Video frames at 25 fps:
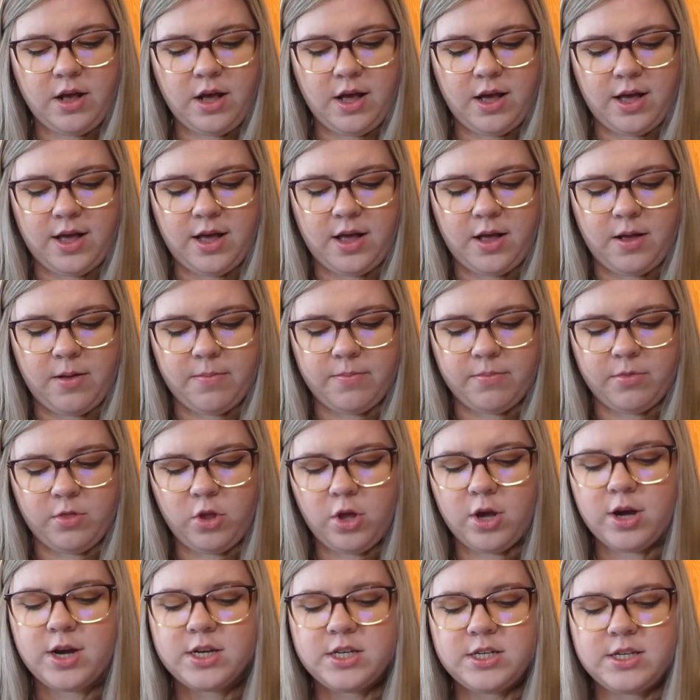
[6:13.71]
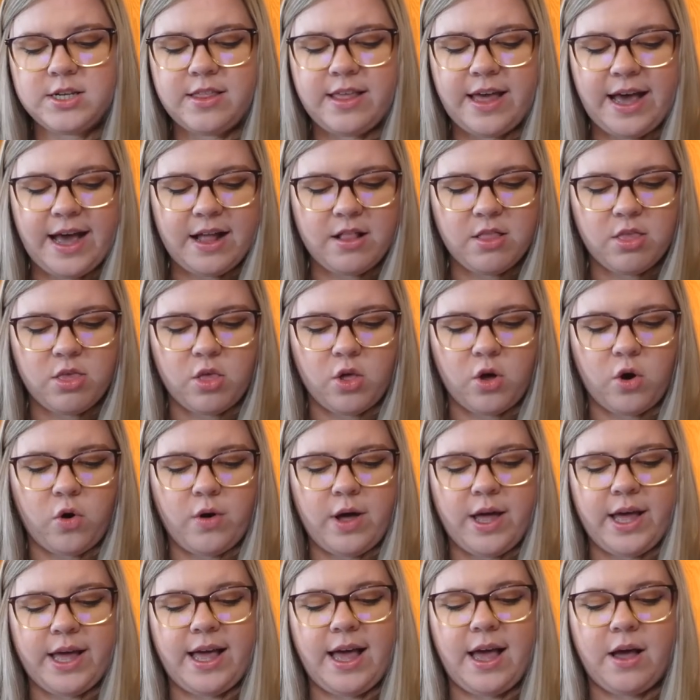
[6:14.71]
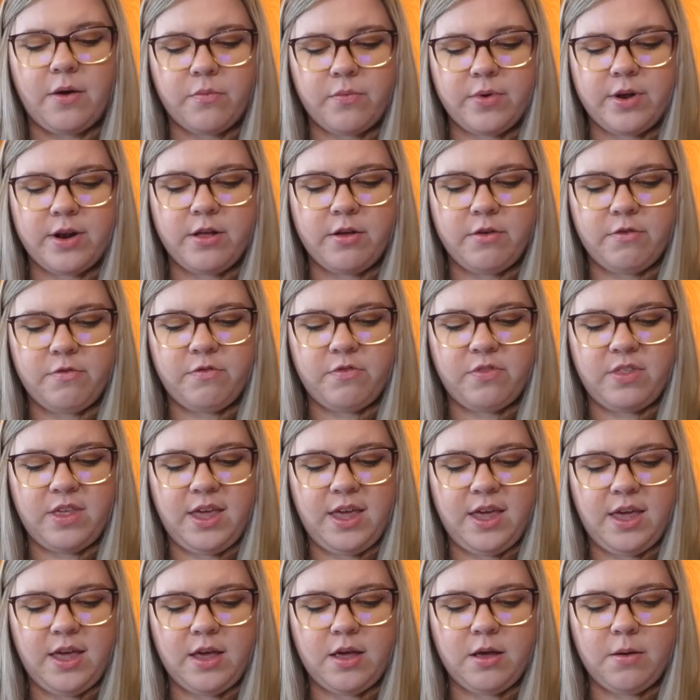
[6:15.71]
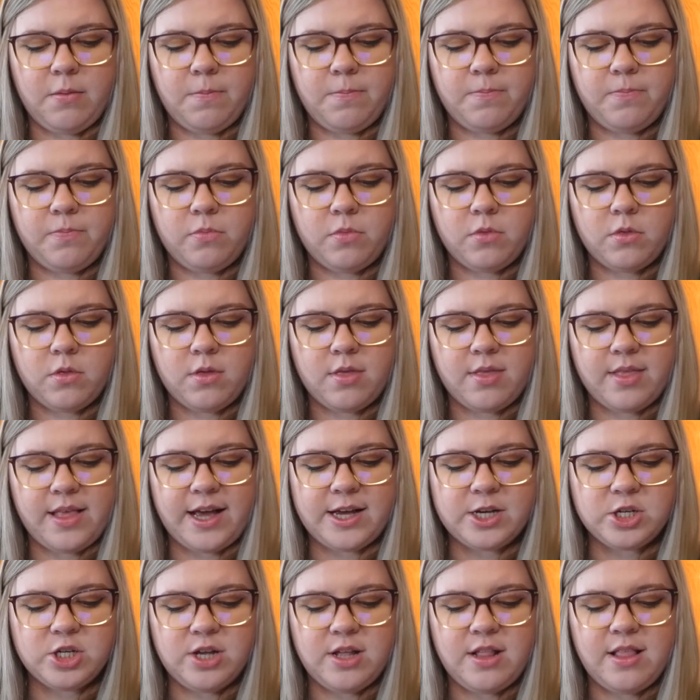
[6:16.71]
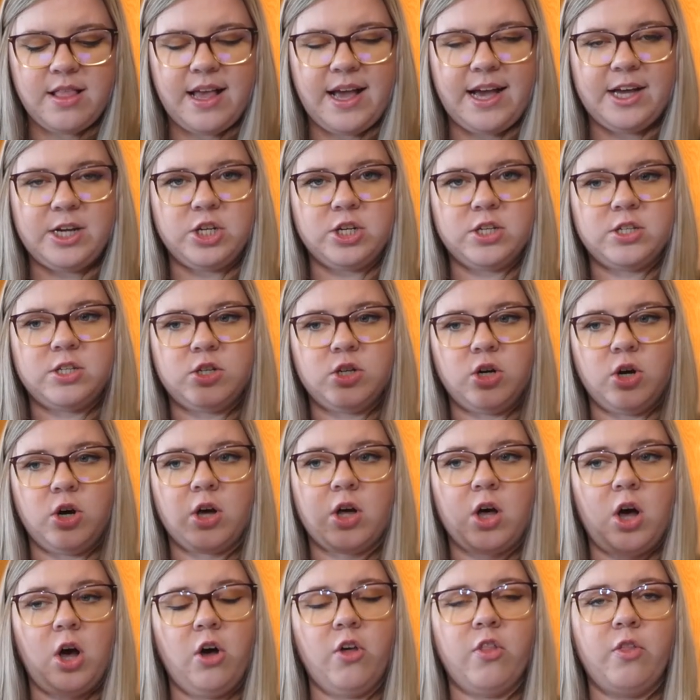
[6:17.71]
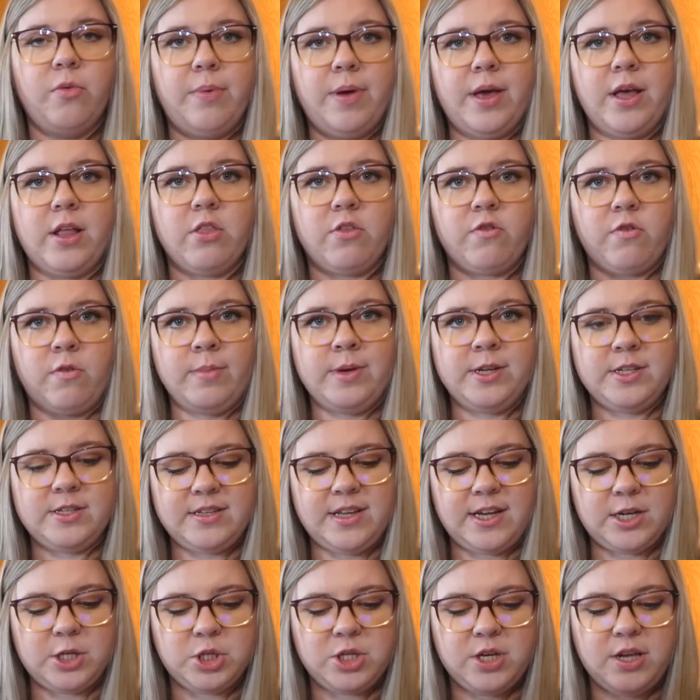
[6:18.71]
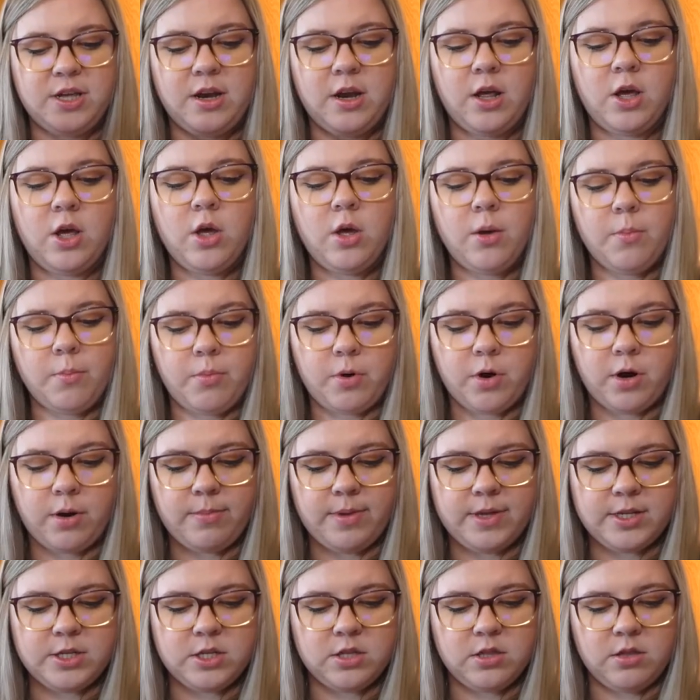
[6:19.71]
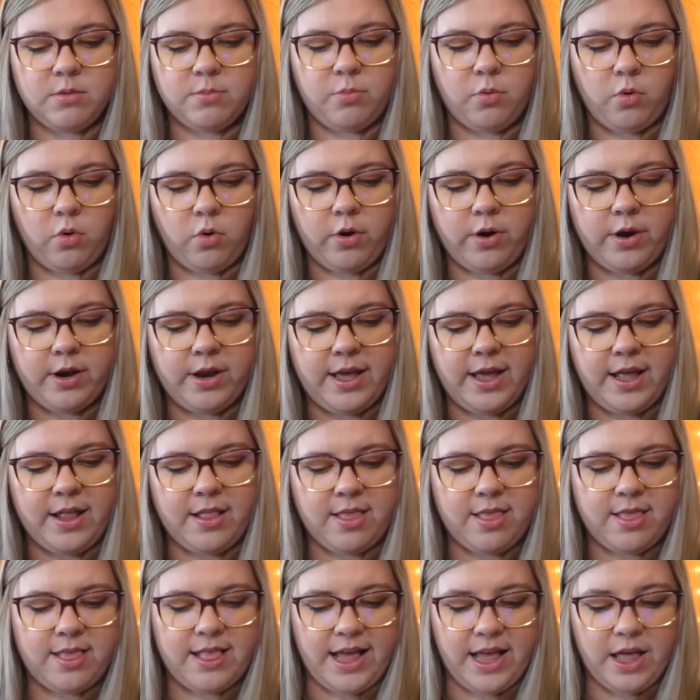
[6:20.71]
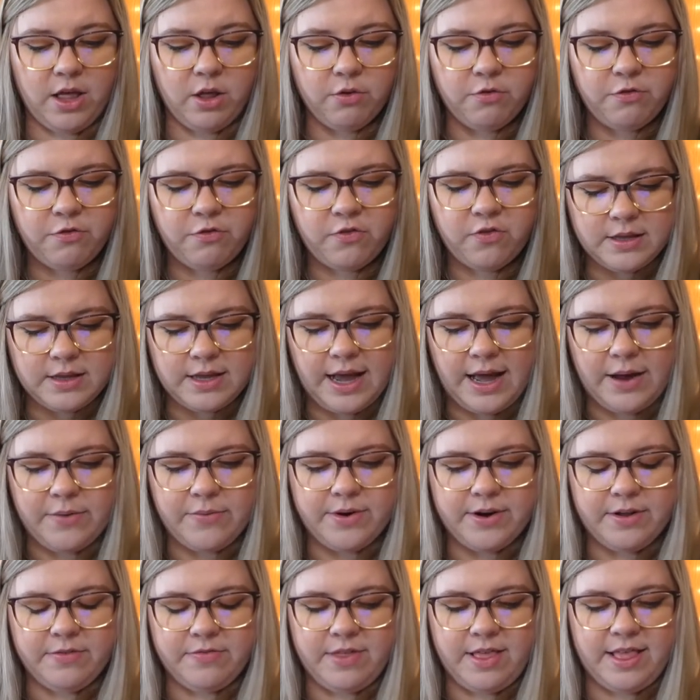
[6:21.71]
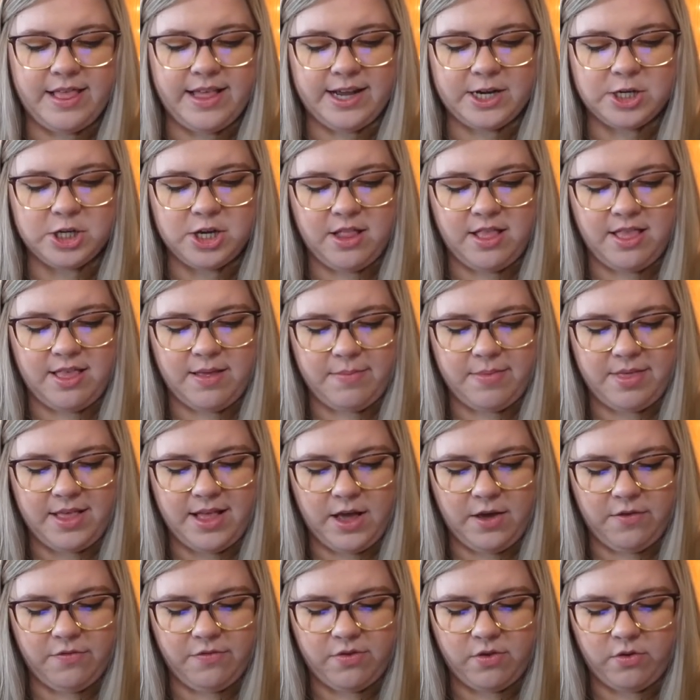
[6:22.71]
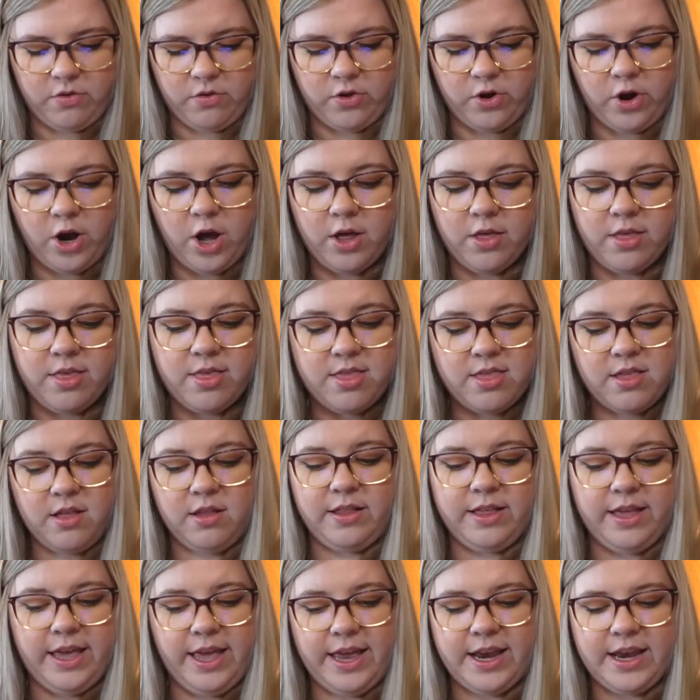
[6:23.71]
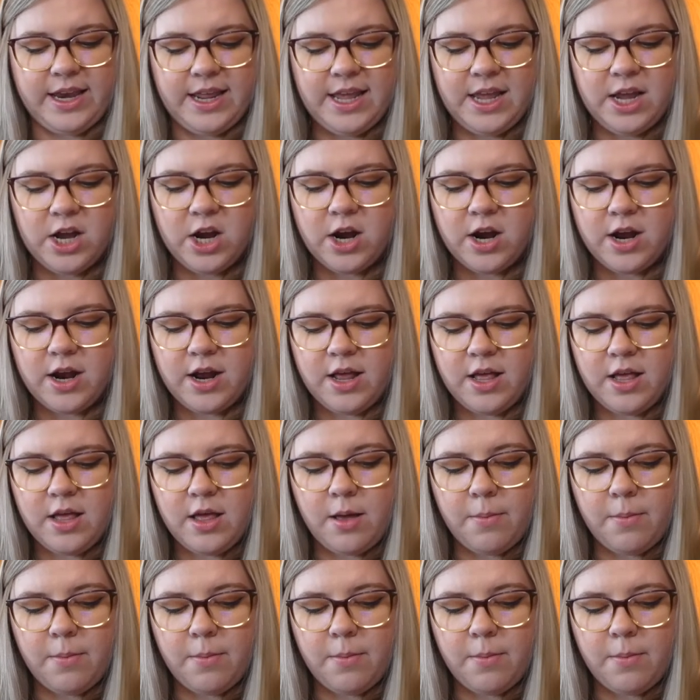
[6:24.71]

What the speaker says: look to that, so I got rid of the sections. I just took all the pins from each section, put them into the board itself, got rid of the sections themselves, so they're all still in here.